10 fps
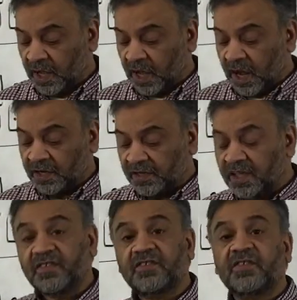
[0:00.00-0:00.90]
are
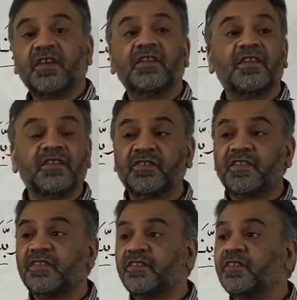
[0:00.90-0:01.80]
these
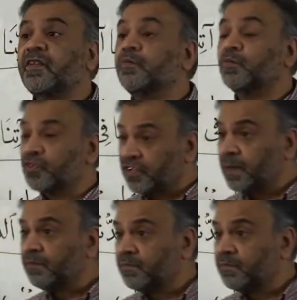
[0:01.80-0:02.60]
nurses Muslim?